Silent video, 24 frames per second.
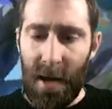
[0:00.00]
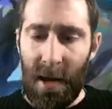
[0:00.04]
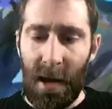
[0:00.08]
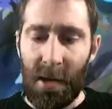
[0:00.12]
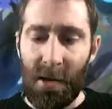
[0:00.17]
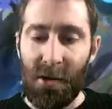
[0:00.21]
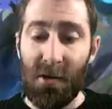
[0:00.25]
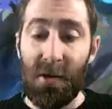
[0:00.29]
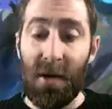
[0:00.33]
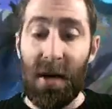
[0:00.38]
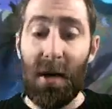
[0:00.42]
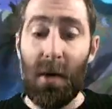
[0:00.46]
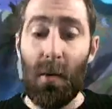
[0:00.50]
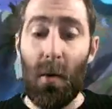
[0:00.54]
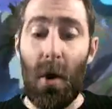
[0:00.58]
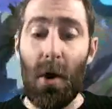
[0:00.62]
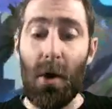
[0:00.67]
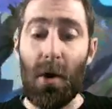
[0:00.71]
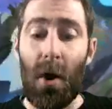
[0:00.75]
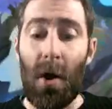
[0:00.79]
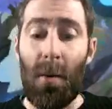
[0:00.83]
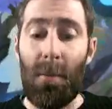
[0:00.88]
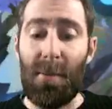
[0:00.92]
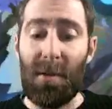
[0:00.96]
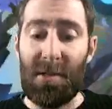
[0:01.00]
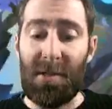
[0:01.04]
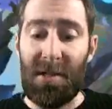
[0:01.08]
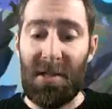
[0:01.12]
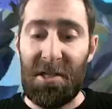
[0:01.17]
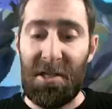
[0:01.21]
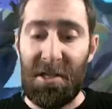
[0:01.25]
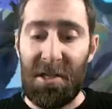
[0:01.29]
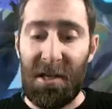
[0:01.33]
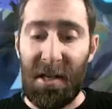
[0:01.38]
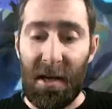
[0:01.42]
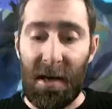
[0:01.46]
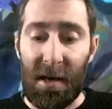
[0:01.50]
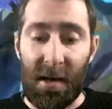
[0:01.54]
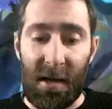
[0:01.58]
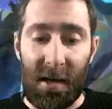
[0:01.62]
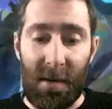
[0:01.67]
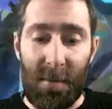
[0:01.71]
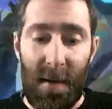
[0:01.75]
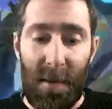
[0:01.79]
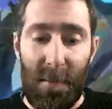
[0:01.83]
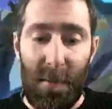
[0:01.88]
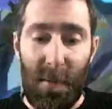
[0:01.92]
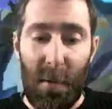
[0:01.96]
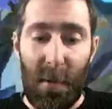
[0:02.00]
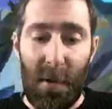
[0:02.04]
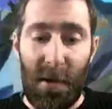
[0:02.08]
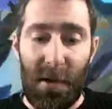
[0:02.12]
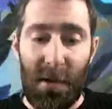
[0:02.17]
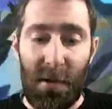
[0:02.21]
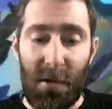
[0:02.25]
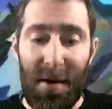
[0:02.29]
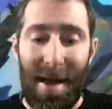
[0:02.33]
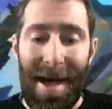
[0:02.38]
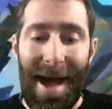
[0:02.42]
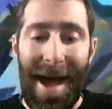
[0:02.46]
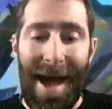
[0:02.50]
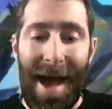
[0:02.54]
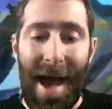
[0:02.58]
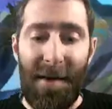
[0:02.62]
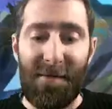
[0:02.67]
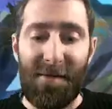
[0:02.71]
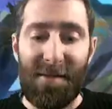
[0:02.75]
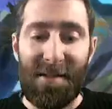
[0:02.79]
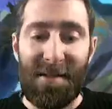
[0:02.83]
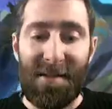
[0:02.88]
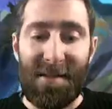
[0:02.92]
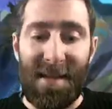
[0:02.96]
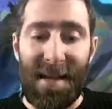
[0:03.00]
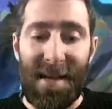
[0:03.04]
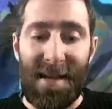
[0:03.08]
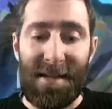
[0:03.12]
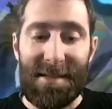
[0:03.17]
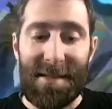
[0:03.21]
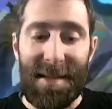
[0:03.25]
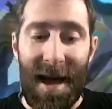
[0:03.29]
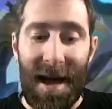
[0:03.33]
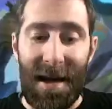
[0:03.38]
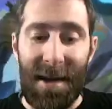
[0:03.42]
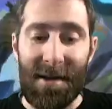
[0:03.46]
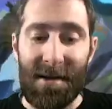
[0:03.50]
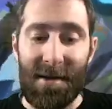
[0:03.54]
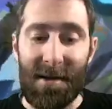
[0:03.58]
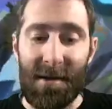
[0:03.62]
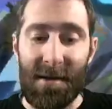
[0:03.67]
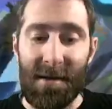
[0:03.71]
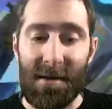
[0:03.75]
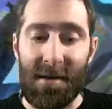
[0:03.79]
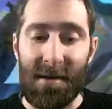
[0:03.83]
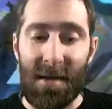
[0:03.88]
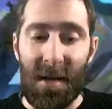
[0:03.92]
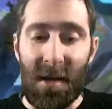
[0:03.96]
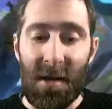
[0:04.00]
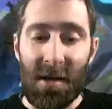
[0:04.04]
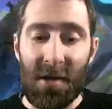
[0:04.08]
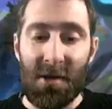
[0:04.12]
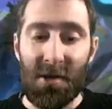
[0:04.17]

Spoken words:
And I do need to work on positioning a little bit, but we do now have 6 hunters,